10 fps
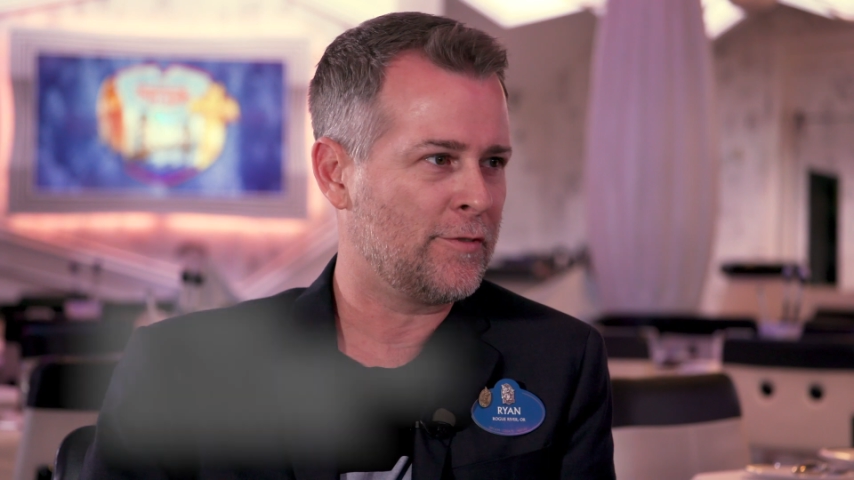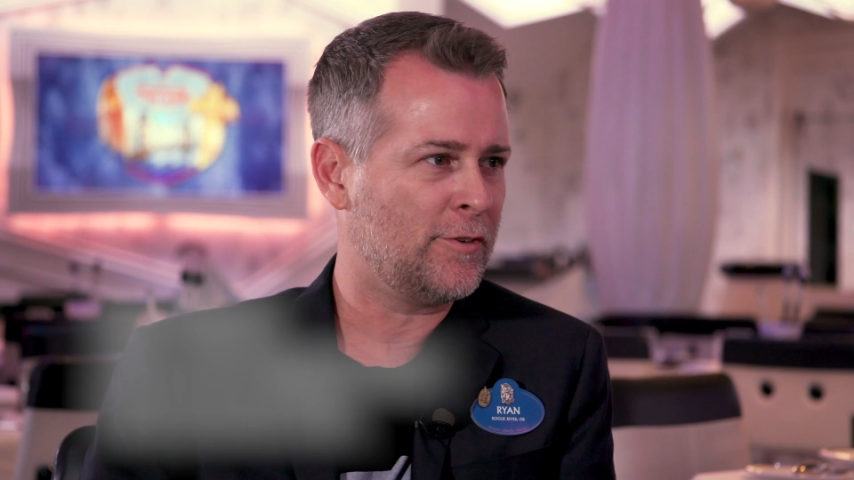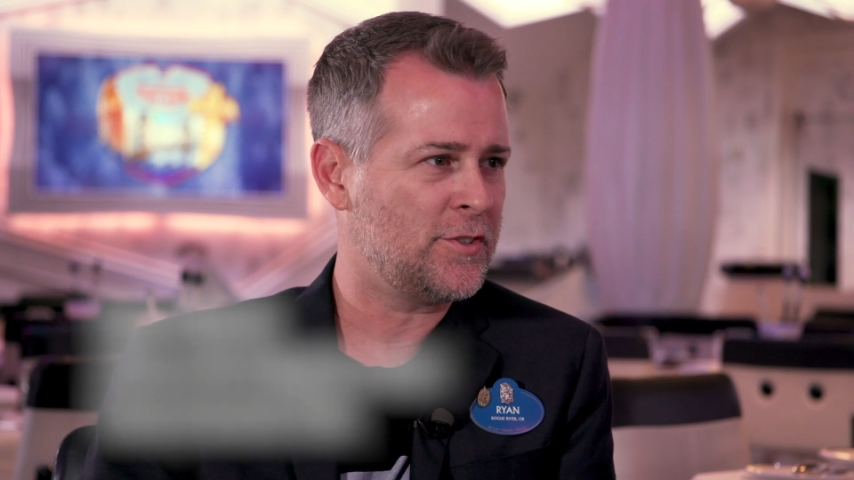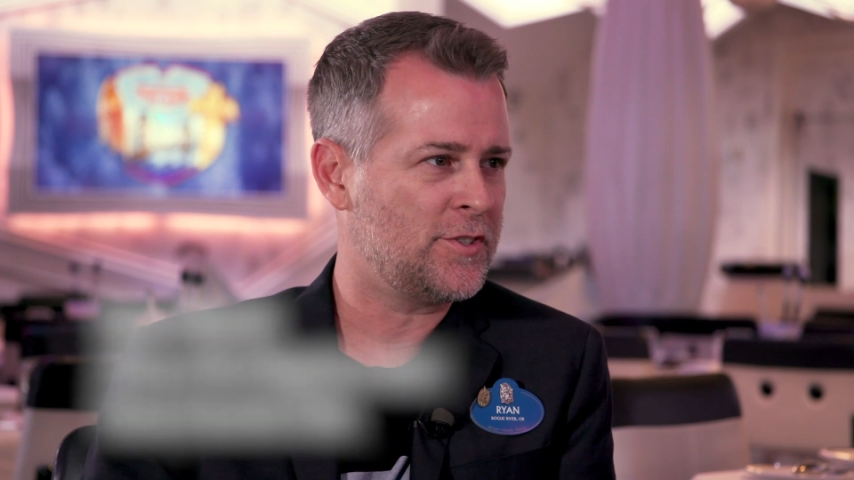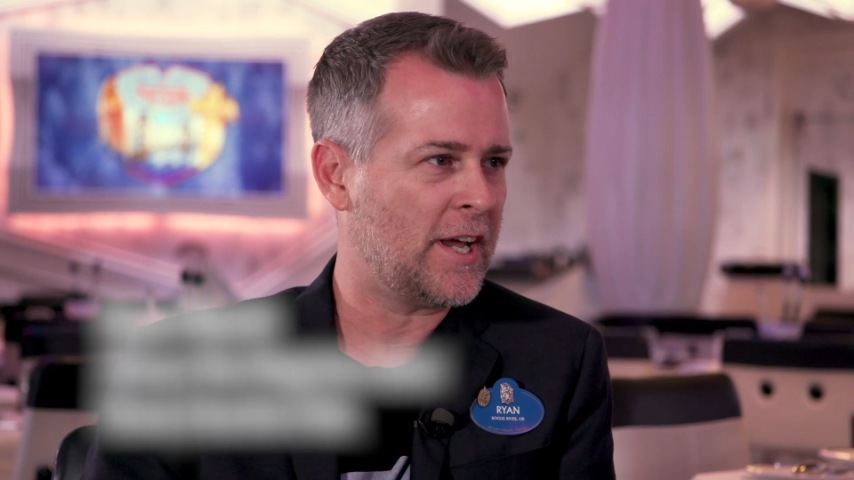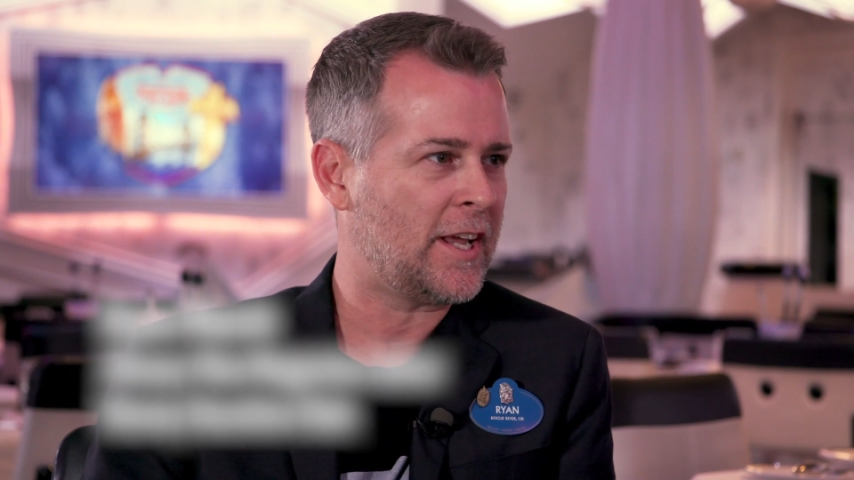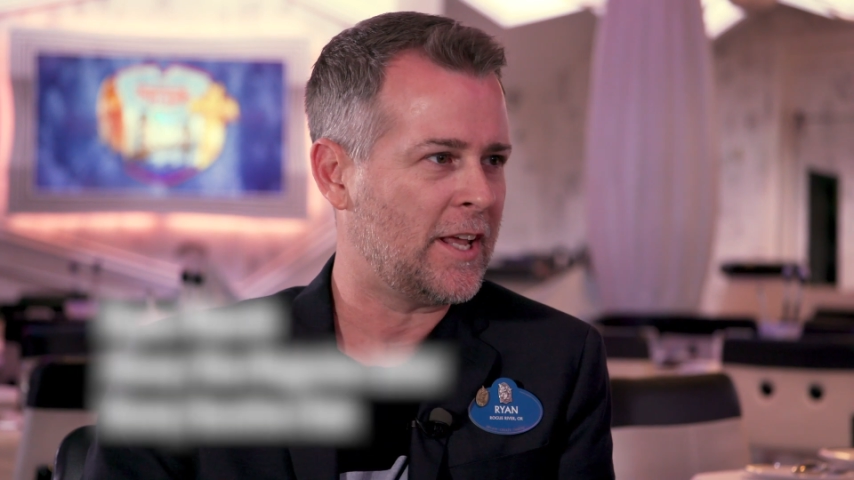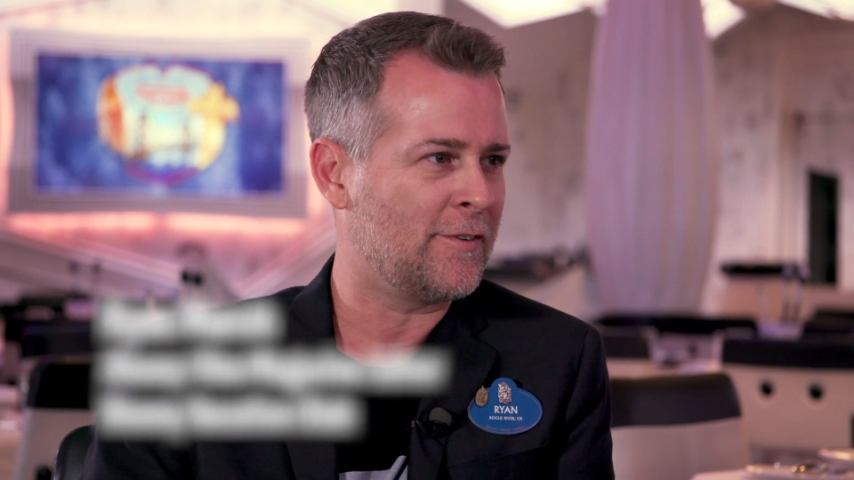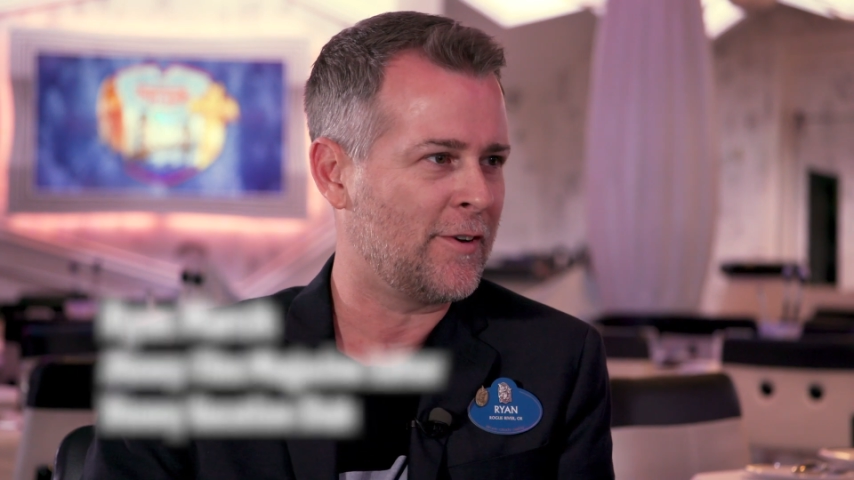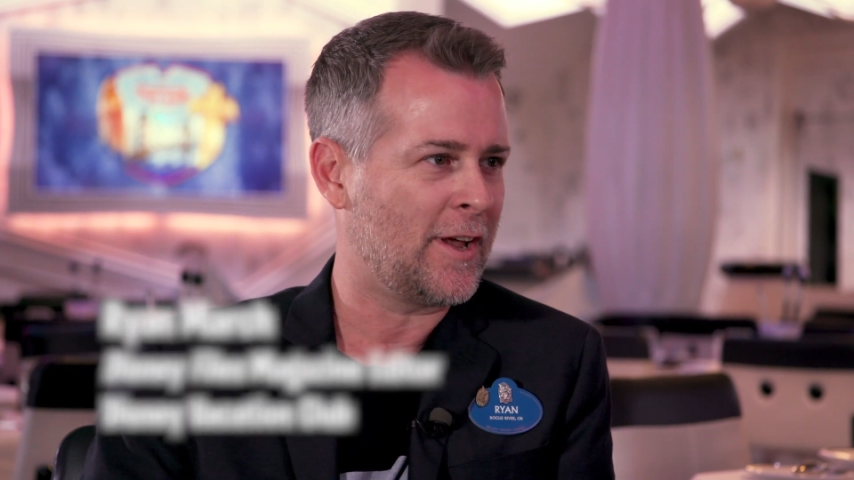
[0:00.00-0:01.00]
For the first
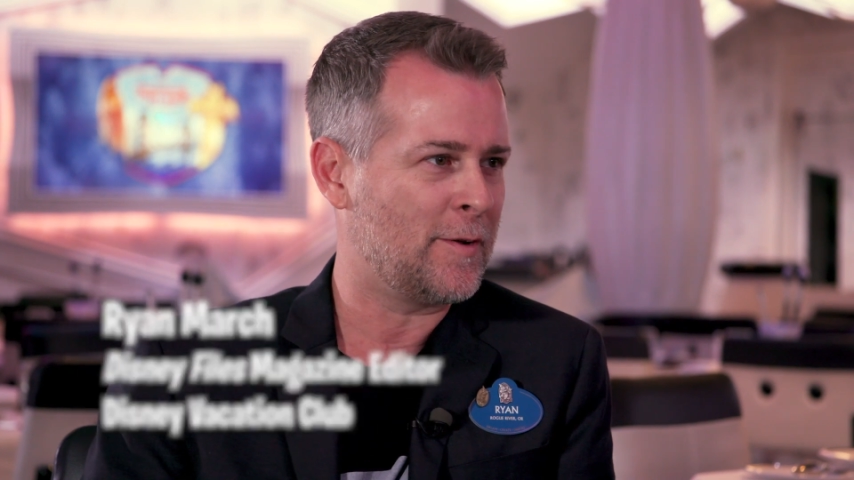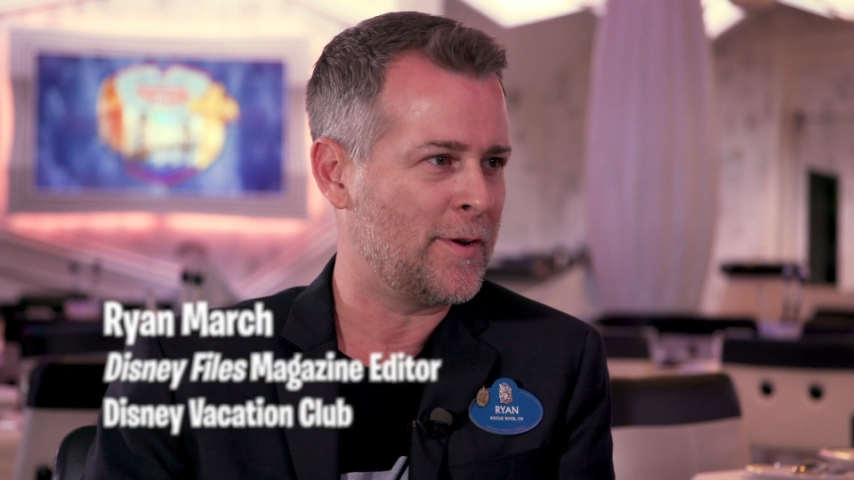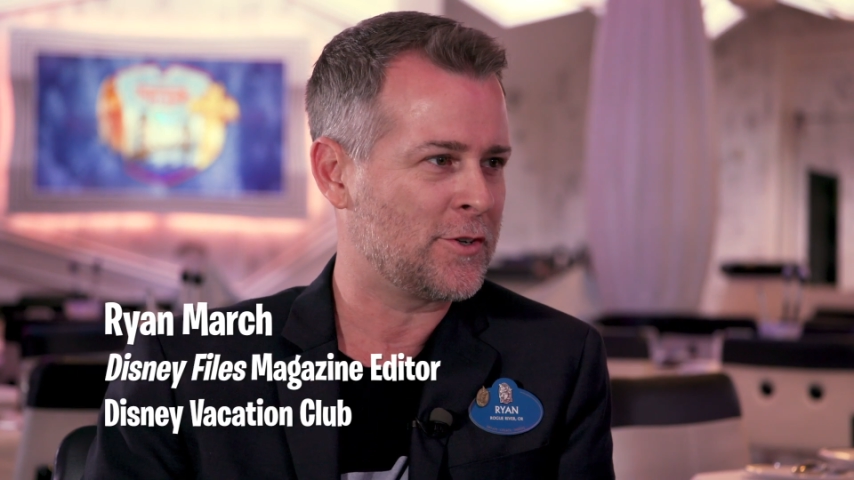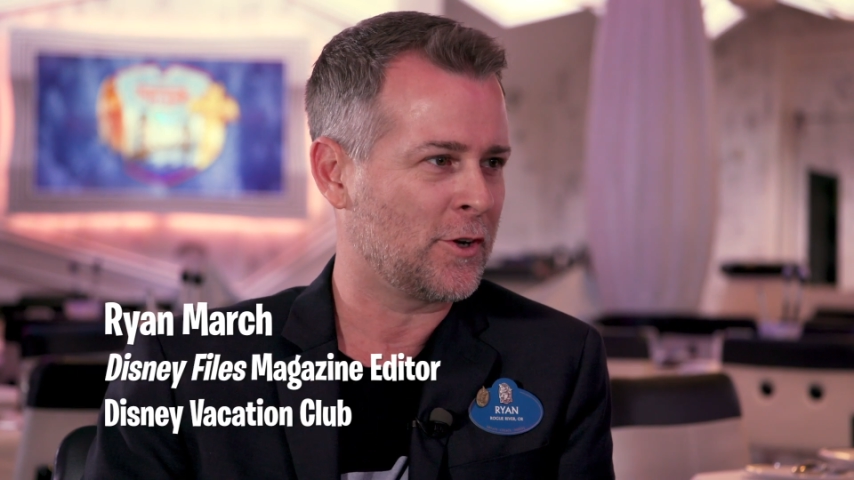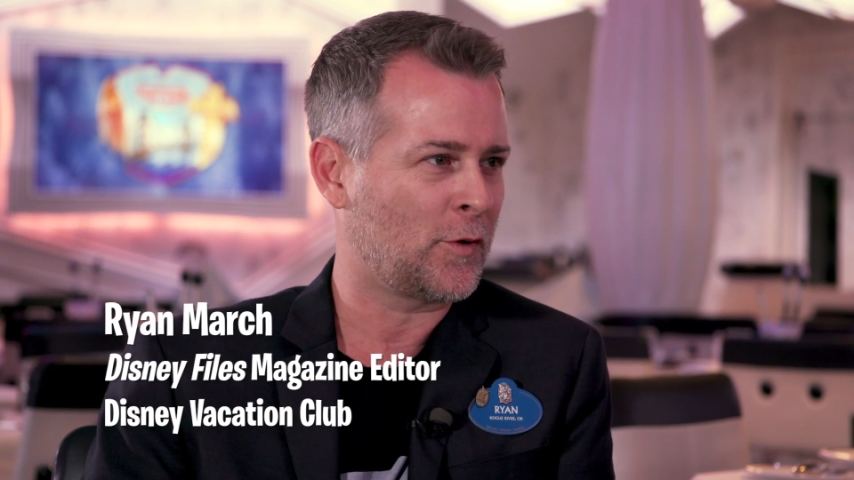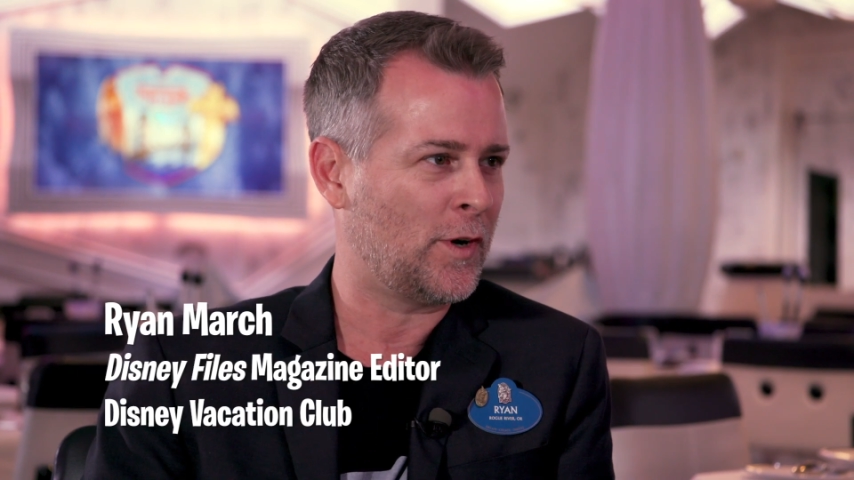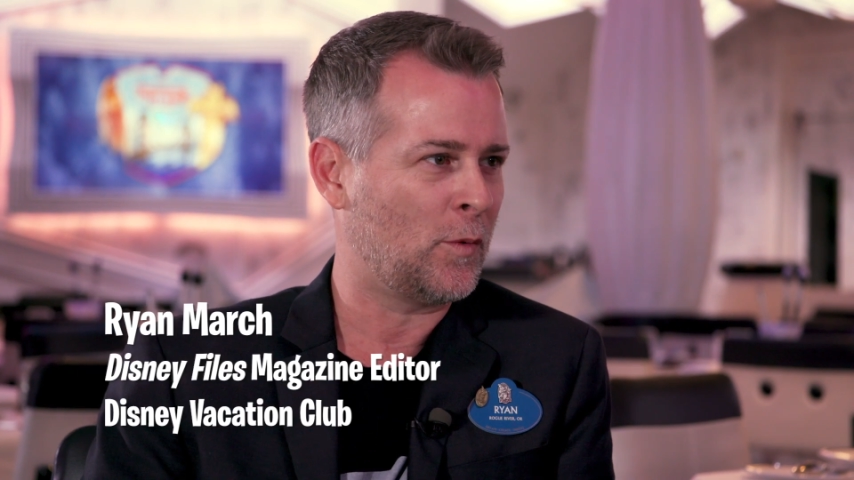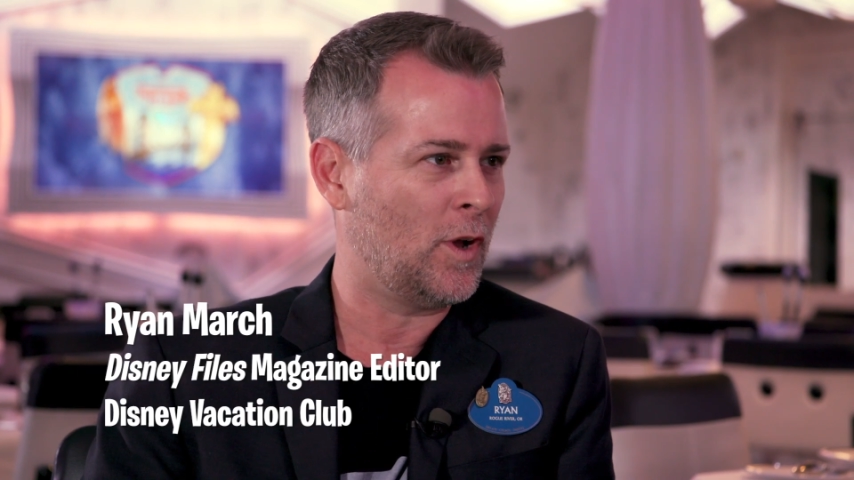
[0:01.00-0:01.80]
decade of your animation career,